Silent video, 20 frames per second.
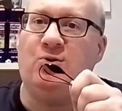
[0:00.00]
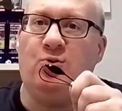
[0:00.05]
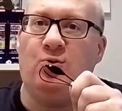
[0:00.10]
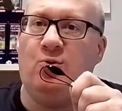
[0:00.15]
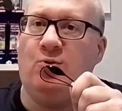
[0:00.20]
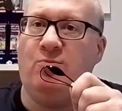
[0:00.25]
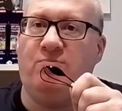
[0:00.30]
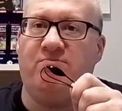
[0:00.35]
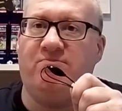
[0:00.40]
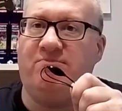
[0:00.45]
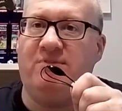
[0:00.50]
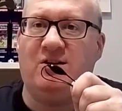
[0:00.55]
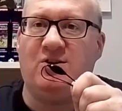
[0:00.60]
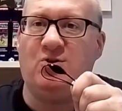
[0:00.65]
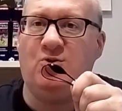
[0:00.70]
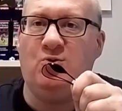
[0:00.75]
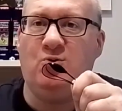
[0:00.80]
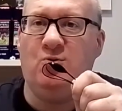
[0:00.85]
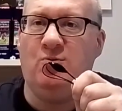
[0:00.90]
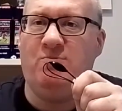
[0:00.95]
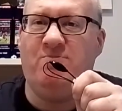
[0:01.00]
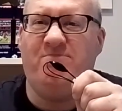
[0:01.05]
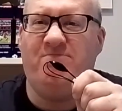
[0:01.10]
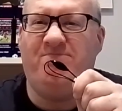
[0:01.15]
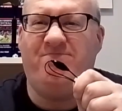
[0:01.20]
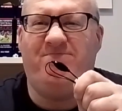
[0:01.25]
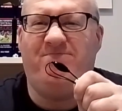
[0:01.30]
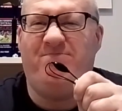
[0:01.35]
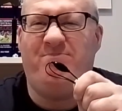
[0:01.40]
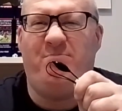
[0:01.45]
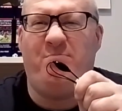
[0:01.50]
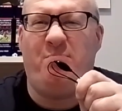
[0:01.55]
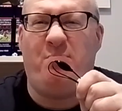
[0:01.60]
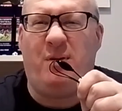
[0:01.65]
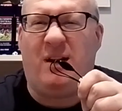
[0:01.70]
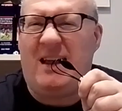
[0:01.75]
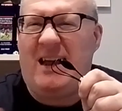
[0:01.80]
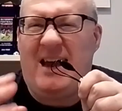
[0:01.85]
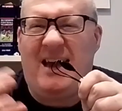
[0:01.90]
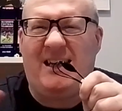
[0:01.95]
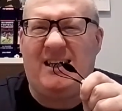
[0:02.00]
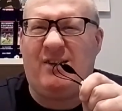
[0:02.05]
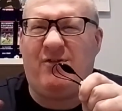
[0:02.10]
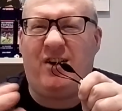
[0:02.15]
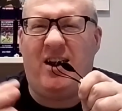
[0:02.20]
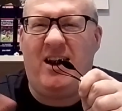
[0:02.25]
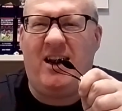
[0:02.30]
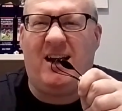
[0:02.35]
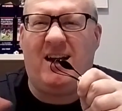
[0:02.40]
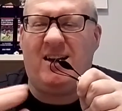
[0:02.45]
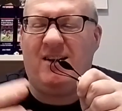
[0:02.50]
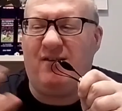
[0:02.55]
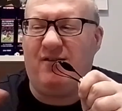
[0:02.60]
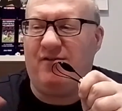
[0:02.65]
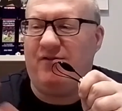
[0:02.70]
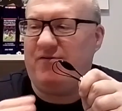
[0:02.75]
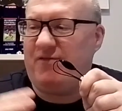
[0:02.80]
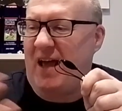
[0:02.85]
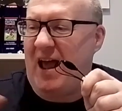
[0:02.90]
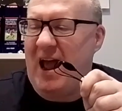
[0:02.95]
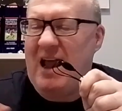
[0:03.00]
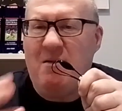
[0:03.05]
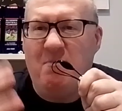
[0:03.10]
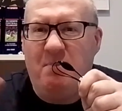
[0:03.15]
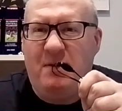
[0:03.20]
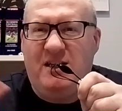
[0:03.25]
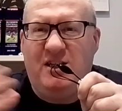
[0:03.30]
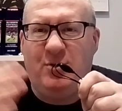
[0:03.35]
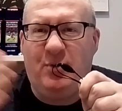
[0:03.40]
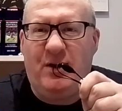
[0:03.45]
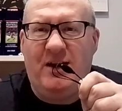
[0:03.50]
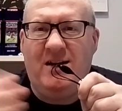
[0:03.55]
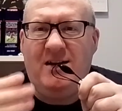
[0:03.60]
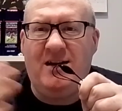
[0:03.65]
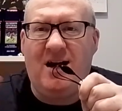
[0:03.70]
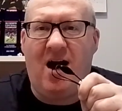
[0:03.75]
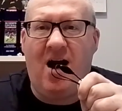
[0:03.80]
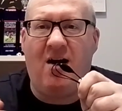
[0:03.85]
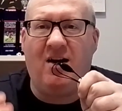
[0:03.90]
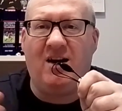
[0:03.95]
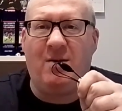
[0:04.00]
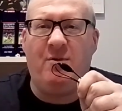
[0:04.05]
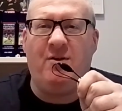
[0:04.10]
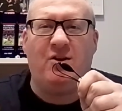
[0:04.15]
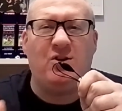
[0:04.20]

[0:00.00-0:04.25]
no place for any kind of in-between argument.